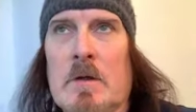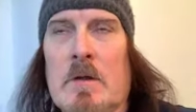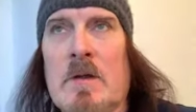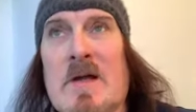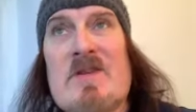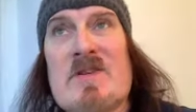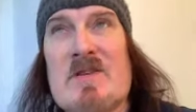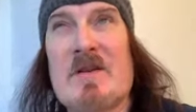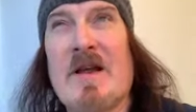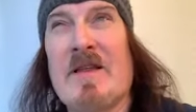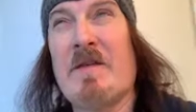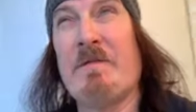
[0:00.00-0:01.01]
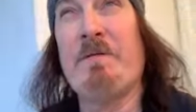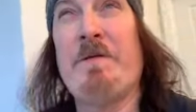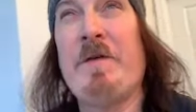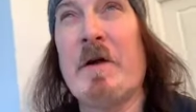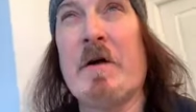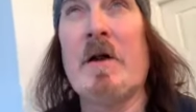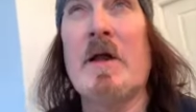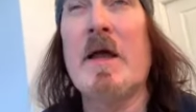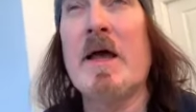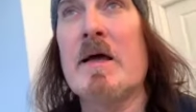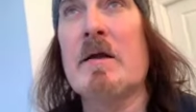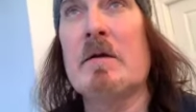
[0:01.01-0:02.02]
That's at the very
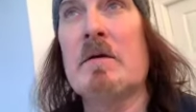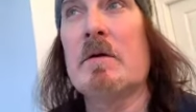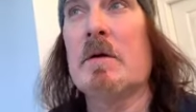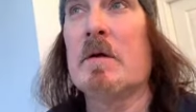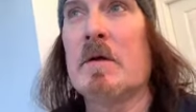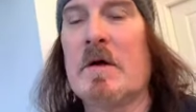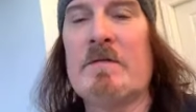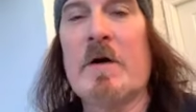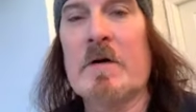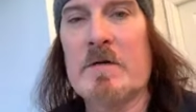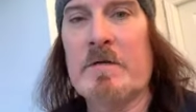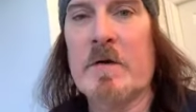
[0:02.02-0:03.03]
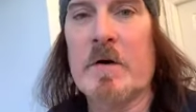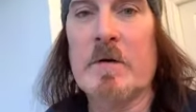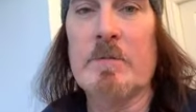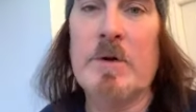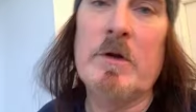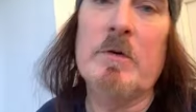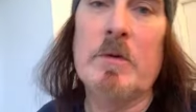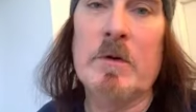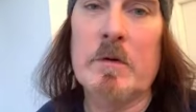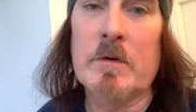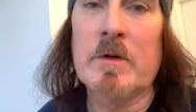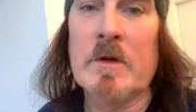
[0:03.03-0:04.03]
end of Octavarium, but you would
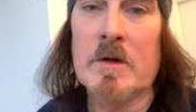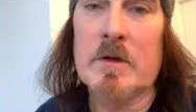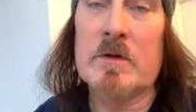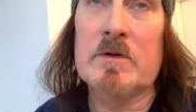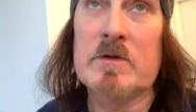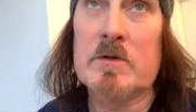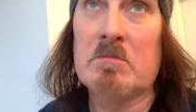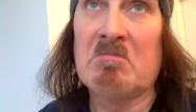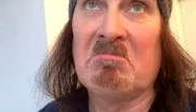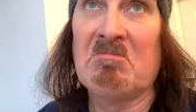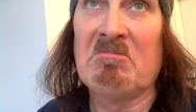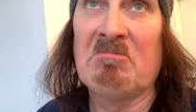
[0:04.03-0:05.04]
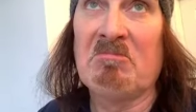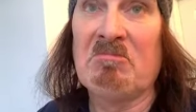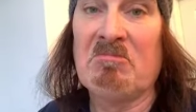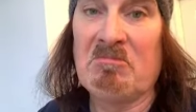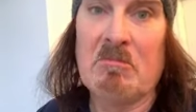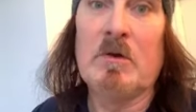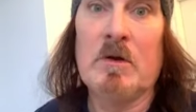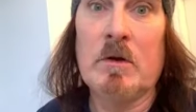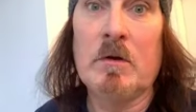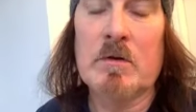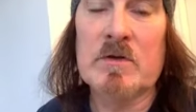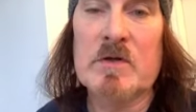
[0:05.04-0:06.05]
know that because you
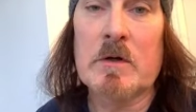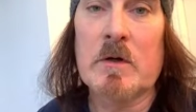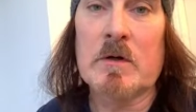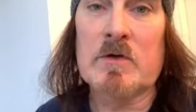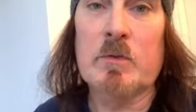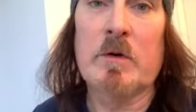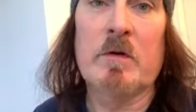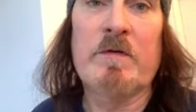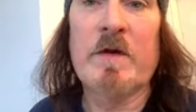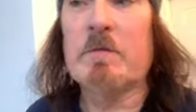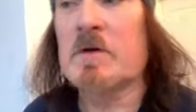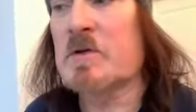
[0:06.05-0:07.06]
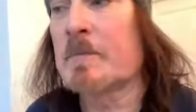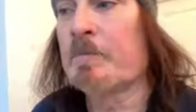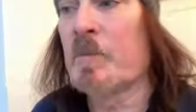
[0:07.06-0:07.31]
know the song. It's one of your favorites.